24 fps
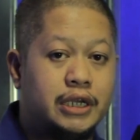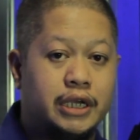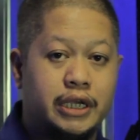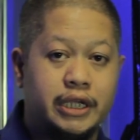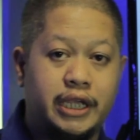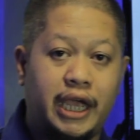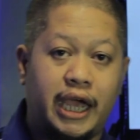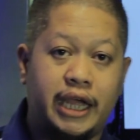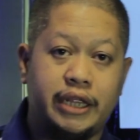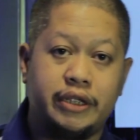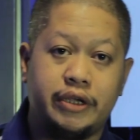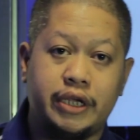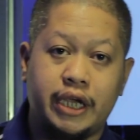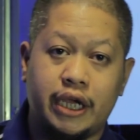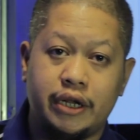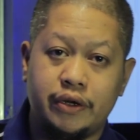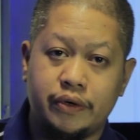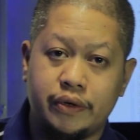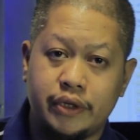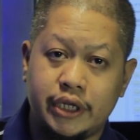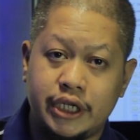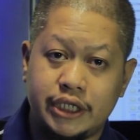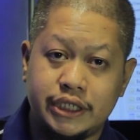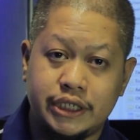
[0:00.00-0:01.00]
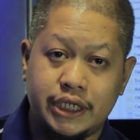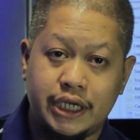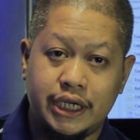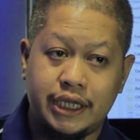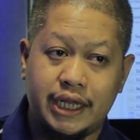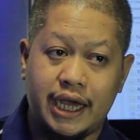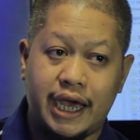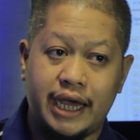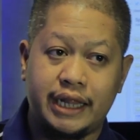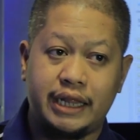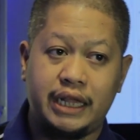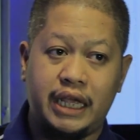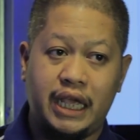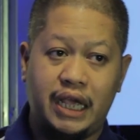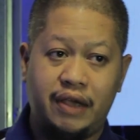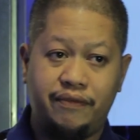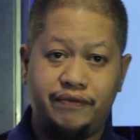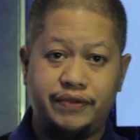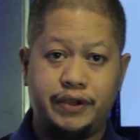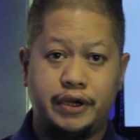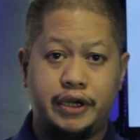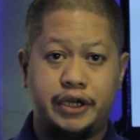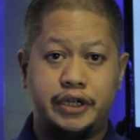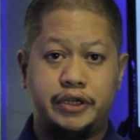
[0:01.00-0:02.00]
Again, you can only see that if
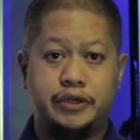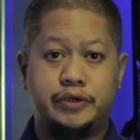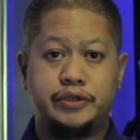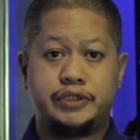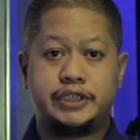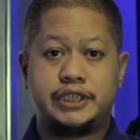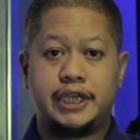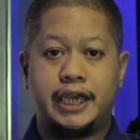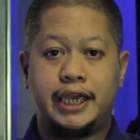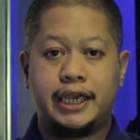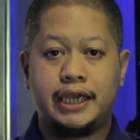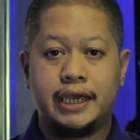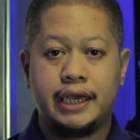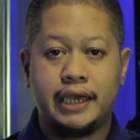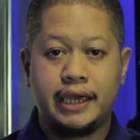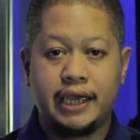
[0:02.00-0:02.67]
you're using